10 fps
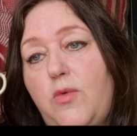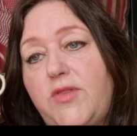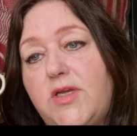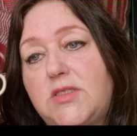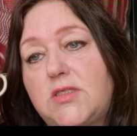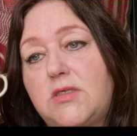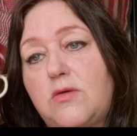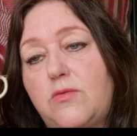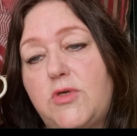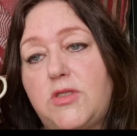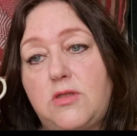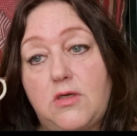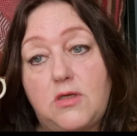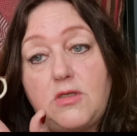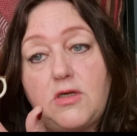with it, with
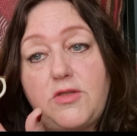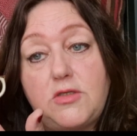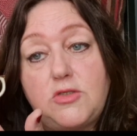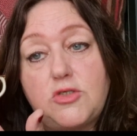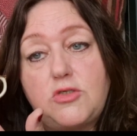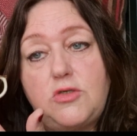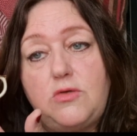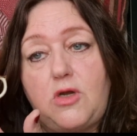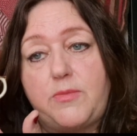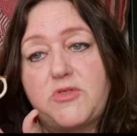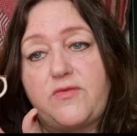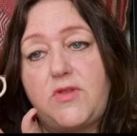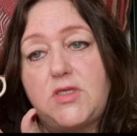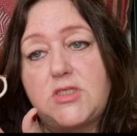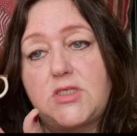another, just 2 cups
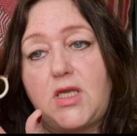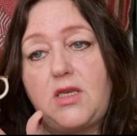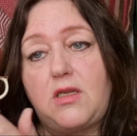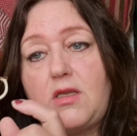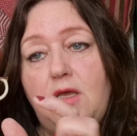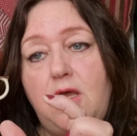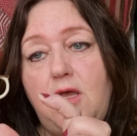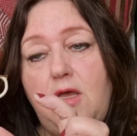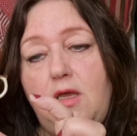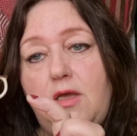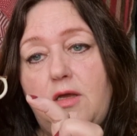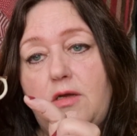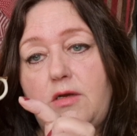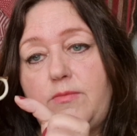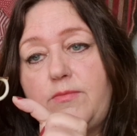of this, and
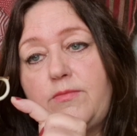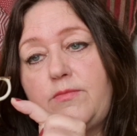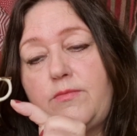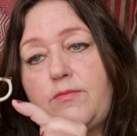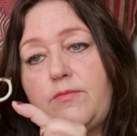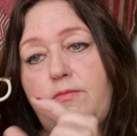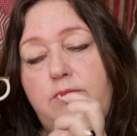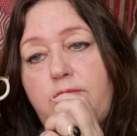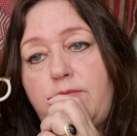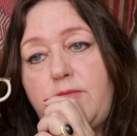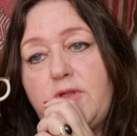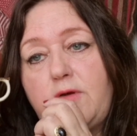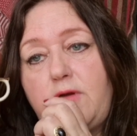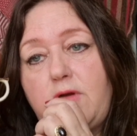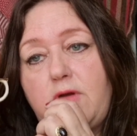a
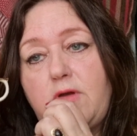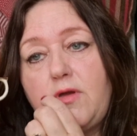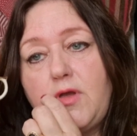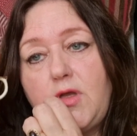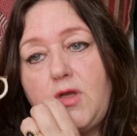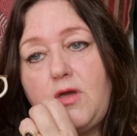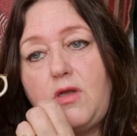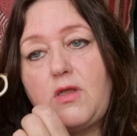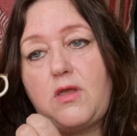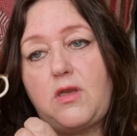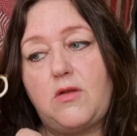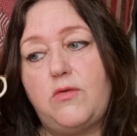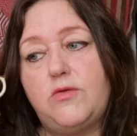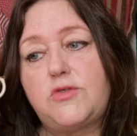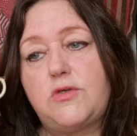milk can
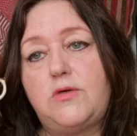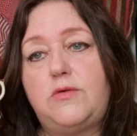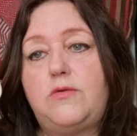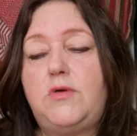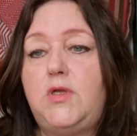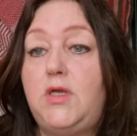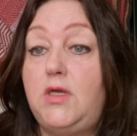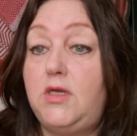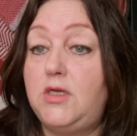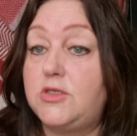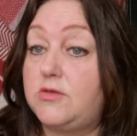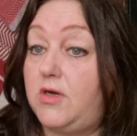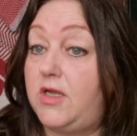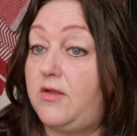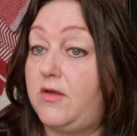also. So
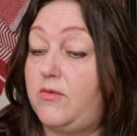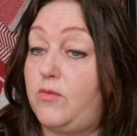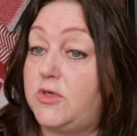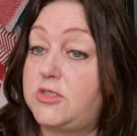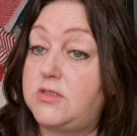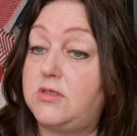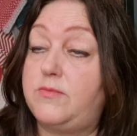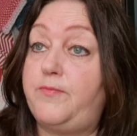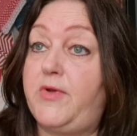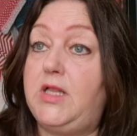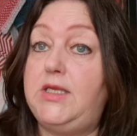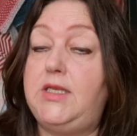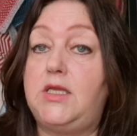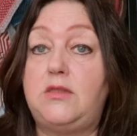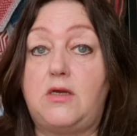I was
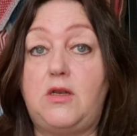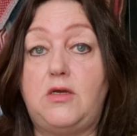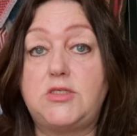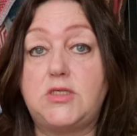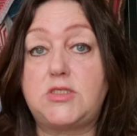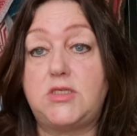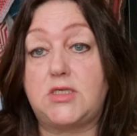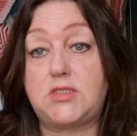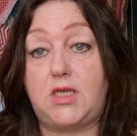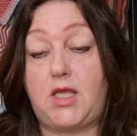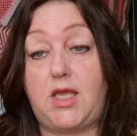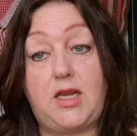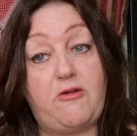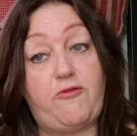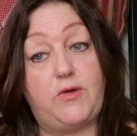cleaning the closets yesterday,
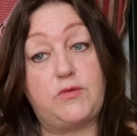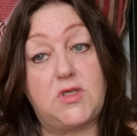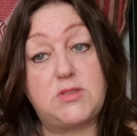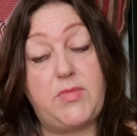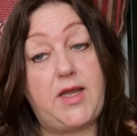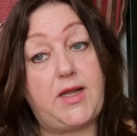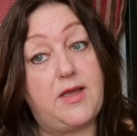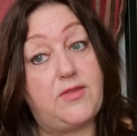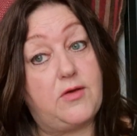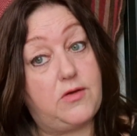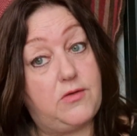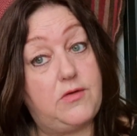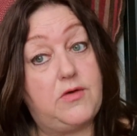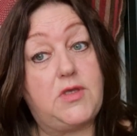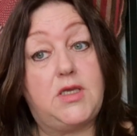and I found this bag. I thought,
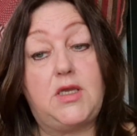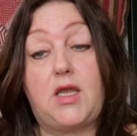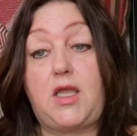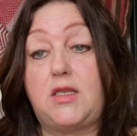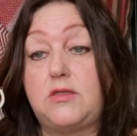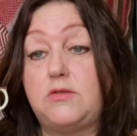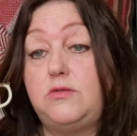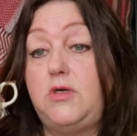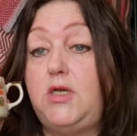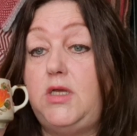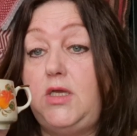oh, okay, I can